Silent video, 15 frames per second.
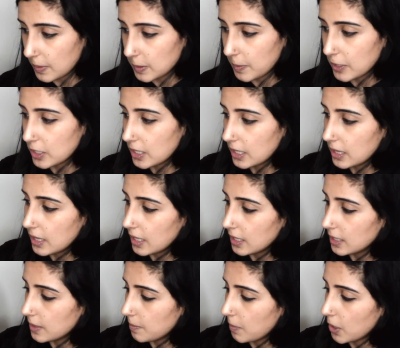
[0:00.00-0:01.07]
especially
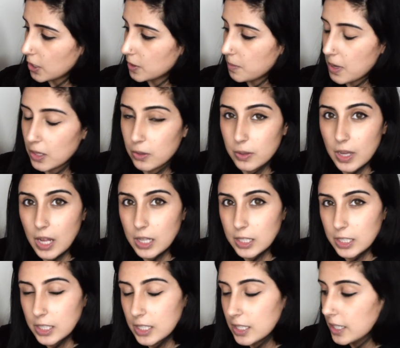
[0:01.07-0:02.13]
this marshmallow
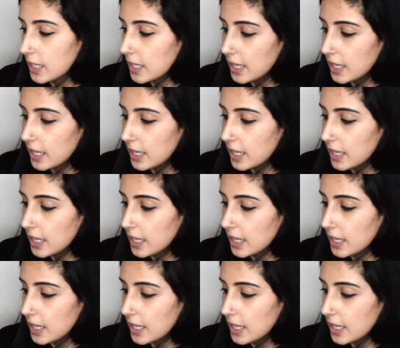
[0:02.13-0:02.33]
color.